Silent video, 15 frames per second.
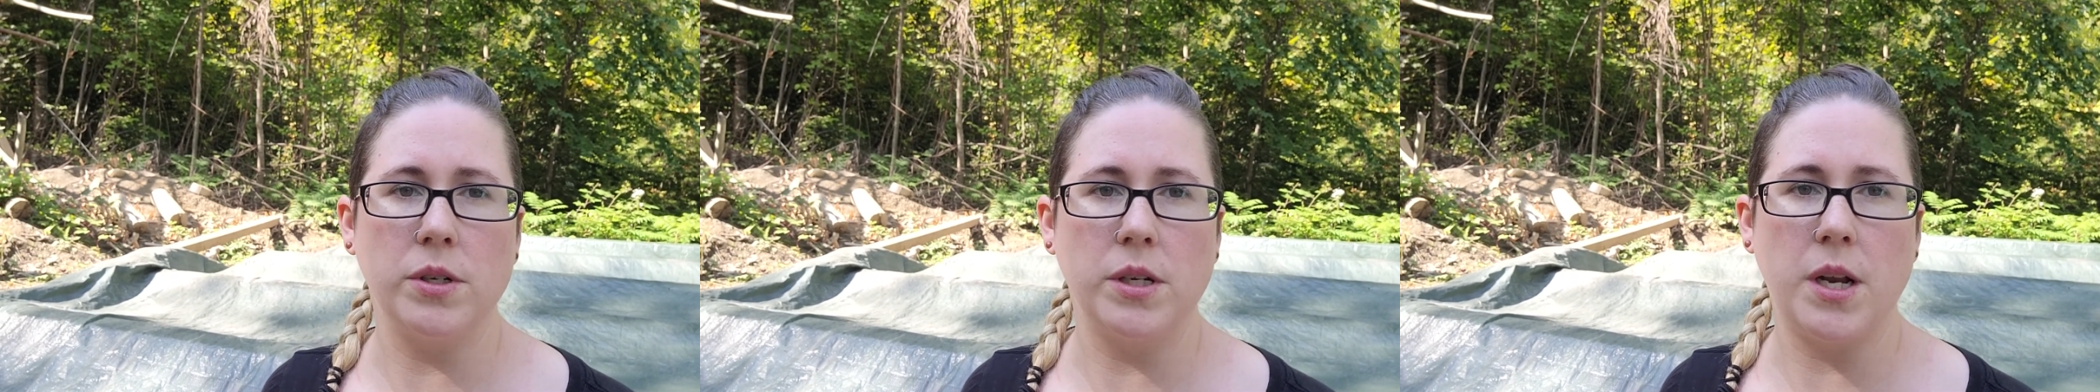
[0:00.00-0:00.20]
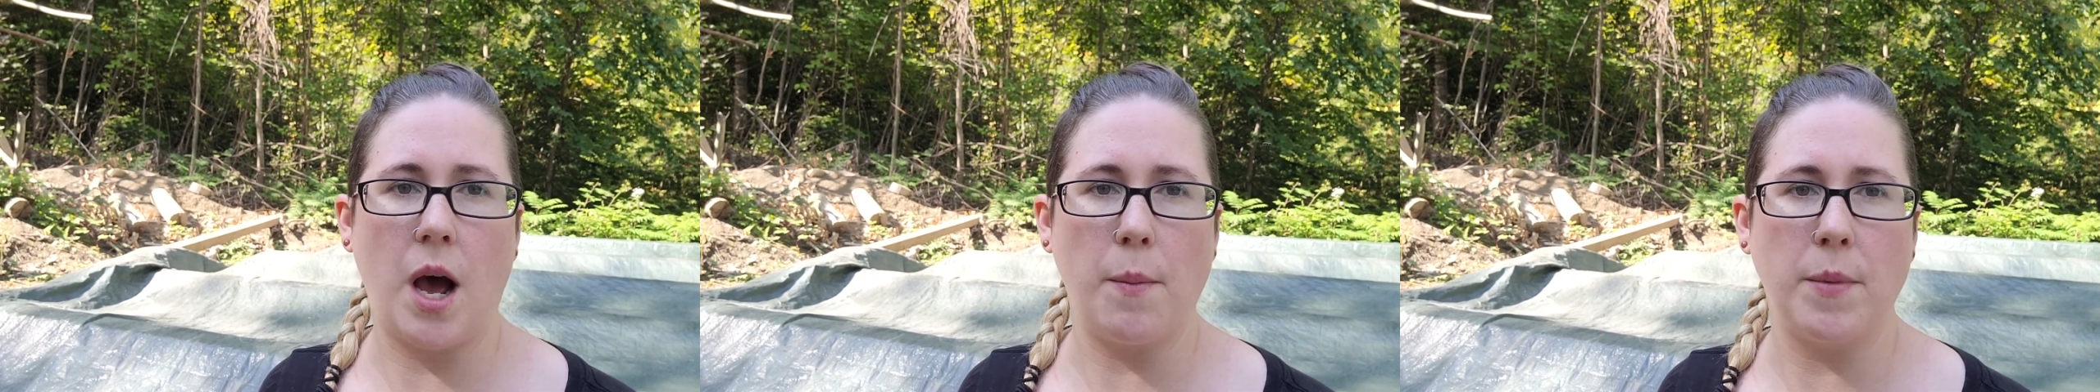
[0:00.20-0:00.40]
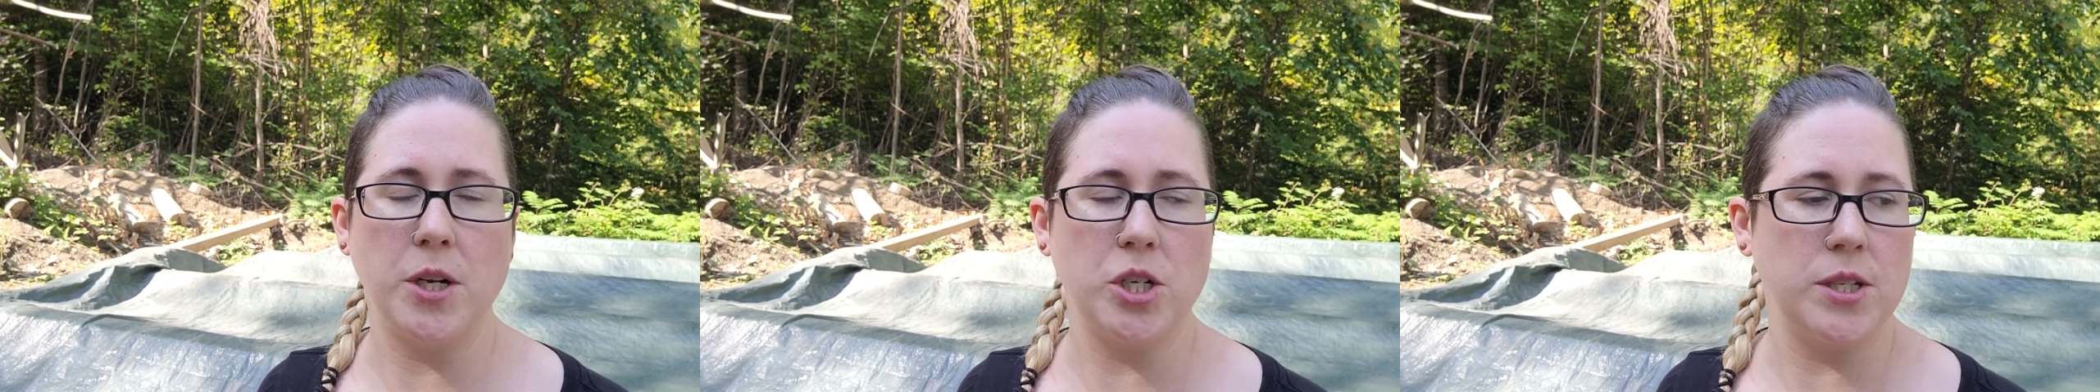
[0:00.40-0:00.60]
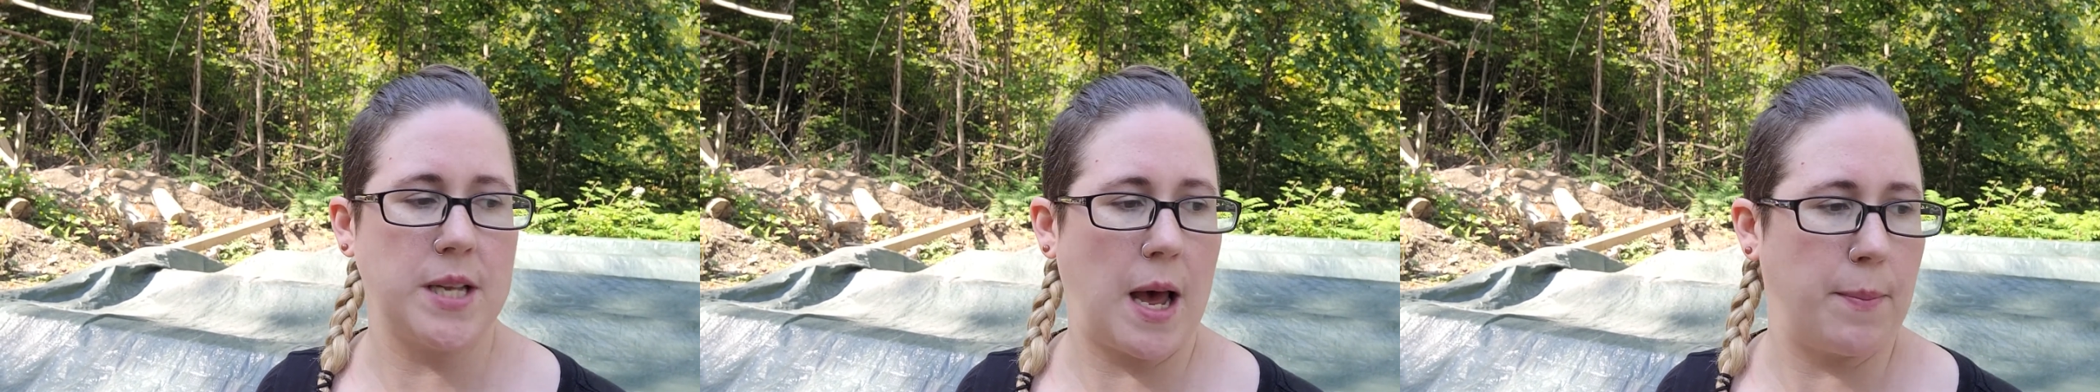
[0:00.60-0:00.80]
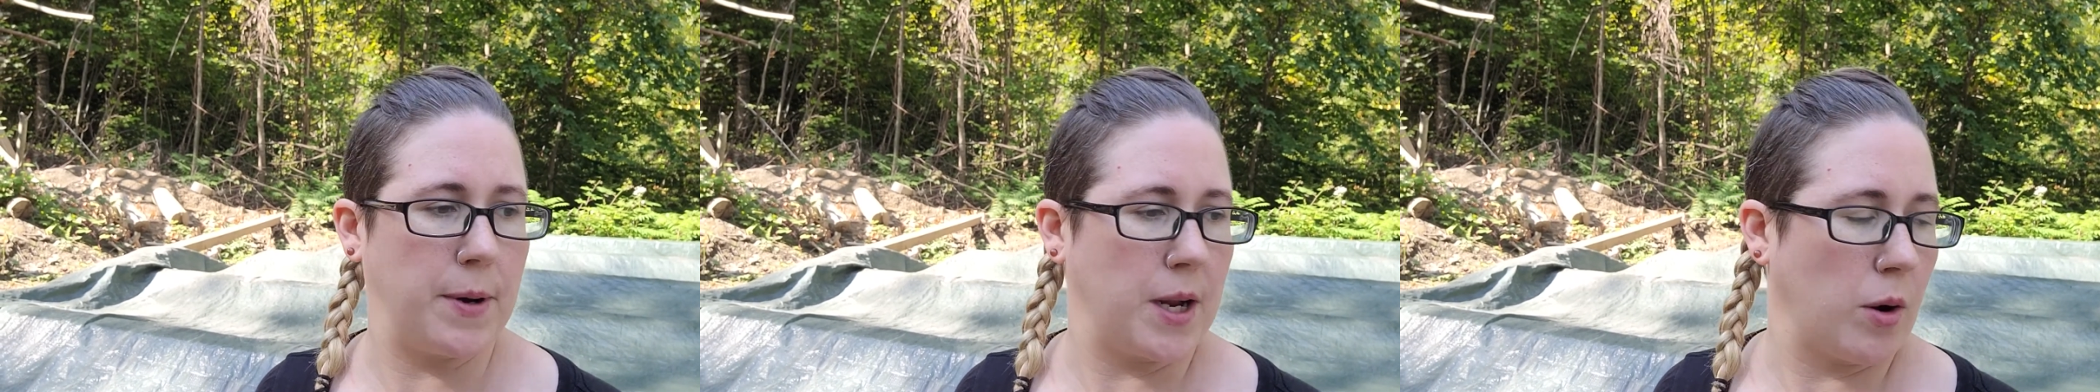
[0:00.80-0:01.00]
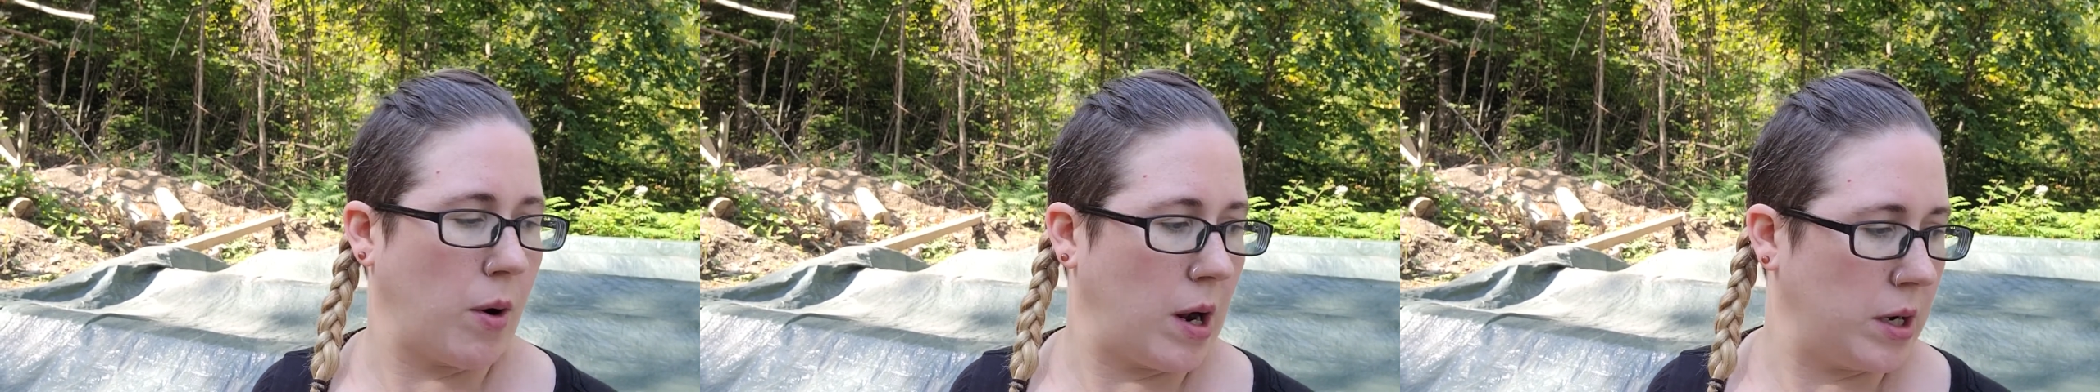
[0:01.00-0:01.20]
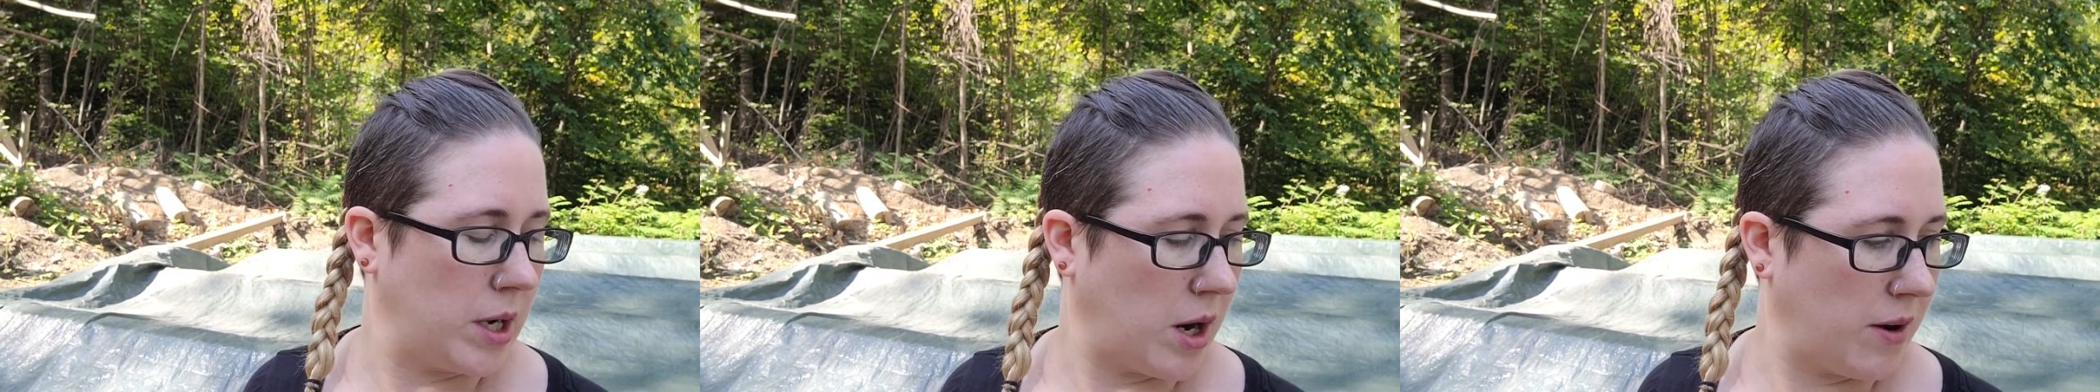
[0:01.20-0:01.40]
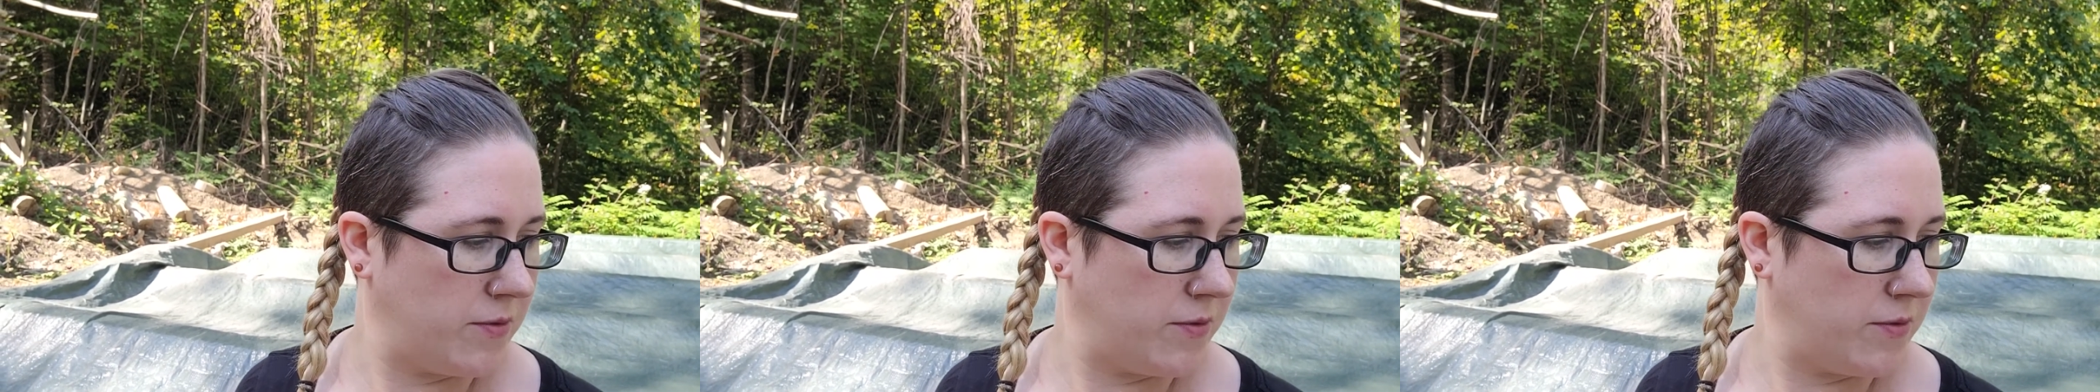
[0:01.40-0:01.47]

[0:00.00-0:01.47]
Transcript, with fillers: not much is happening around here.